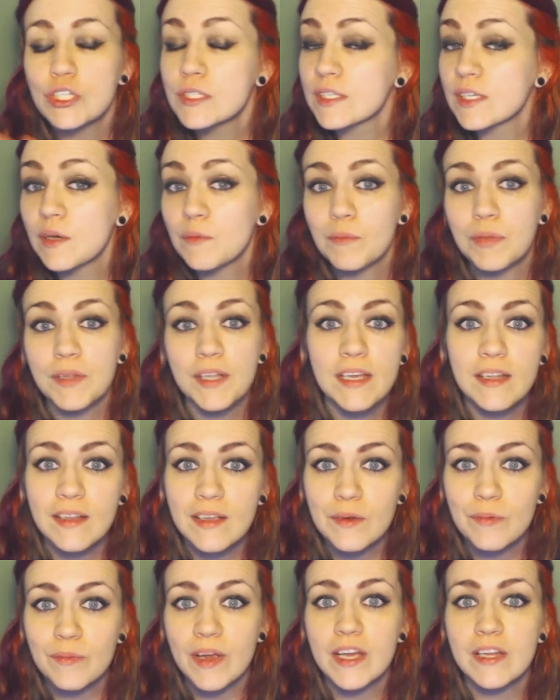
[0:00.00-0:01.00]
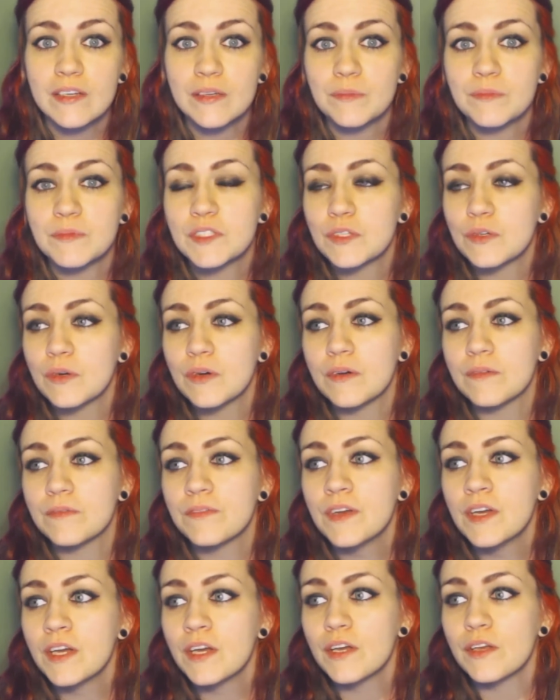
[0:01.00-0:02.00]
completely random. So if
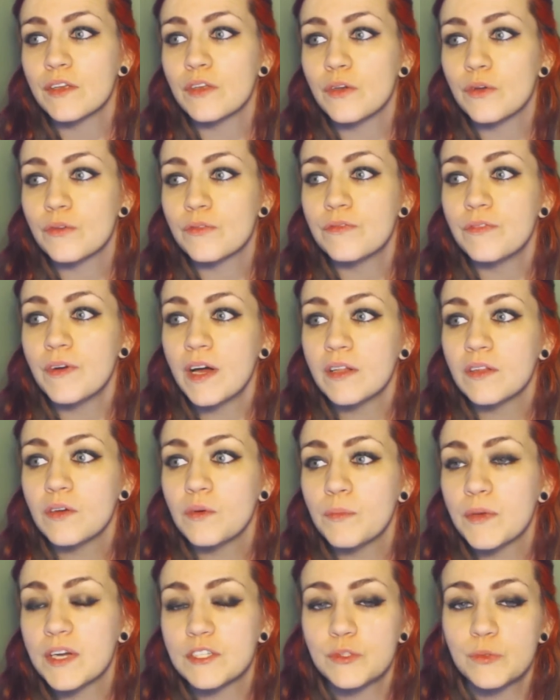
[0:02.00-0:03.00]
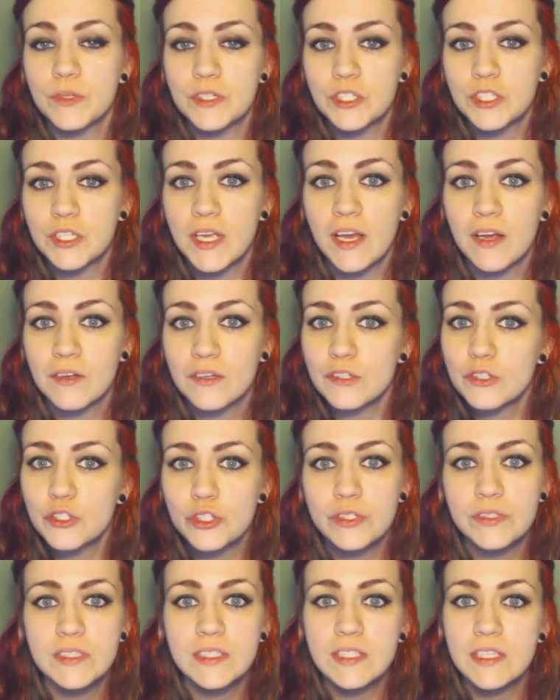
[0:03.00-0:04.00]
you follow my Twitch account, it
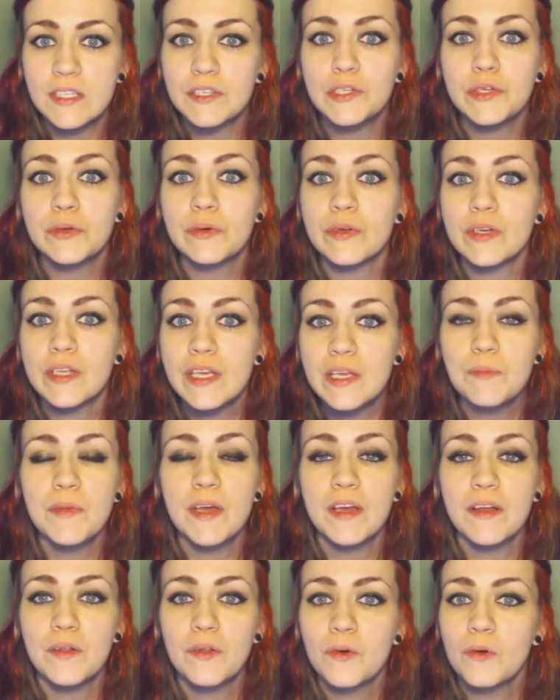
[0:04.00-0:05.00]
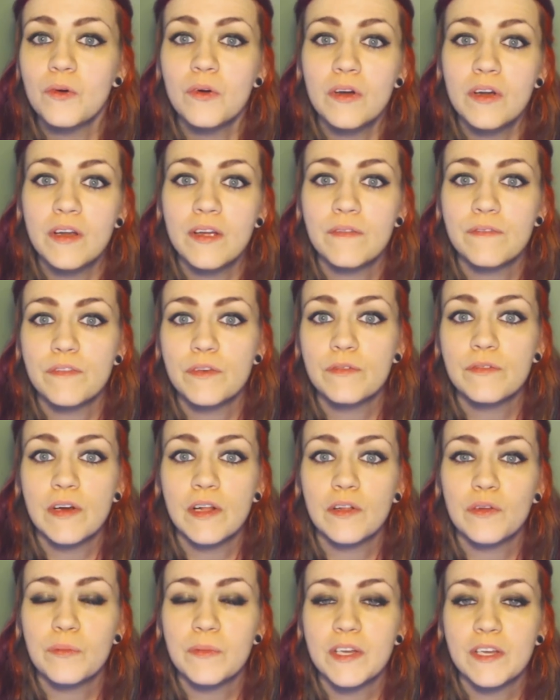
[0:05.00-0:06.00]
should send you an email, or if you
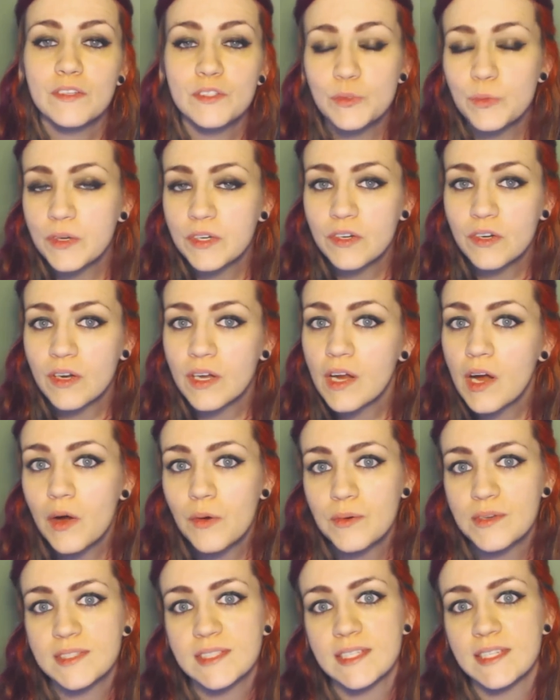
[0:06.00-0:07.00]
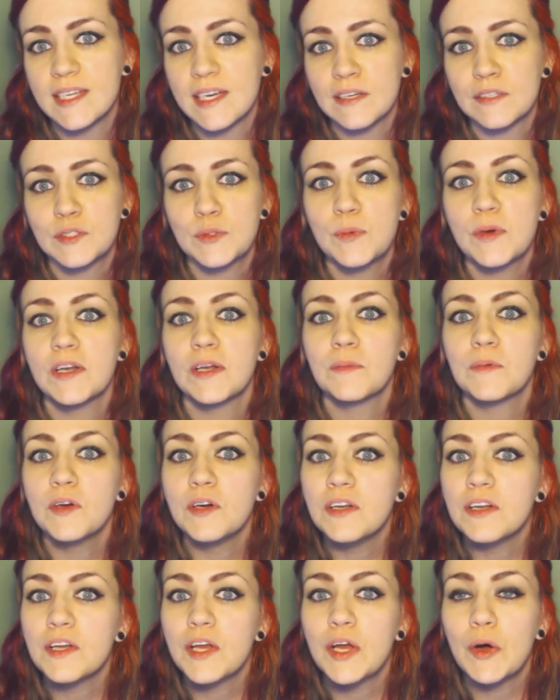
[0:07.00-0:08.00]
follow me on Twitter, I always announce when I'm
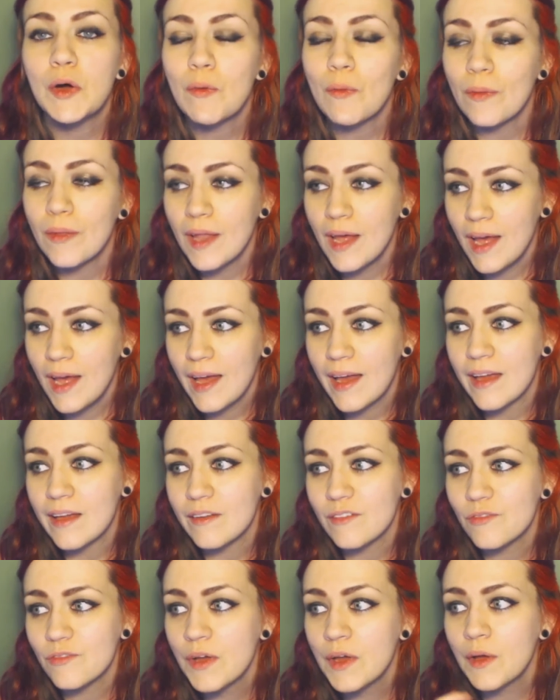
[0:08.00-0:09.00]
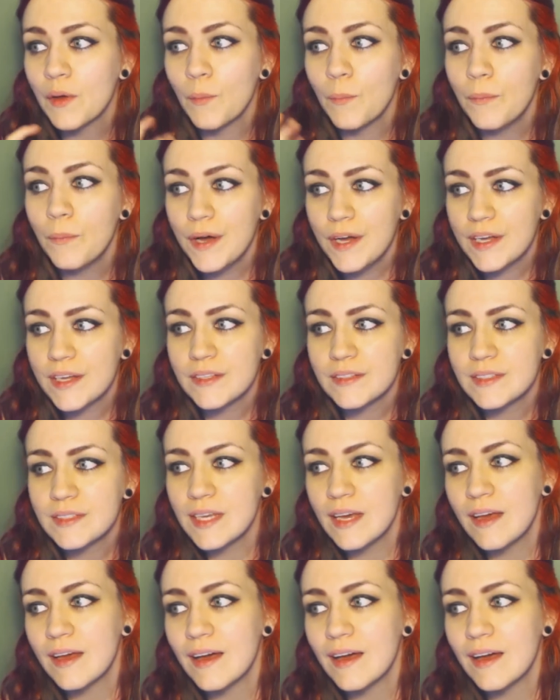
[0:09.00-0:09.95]
gonna go live. But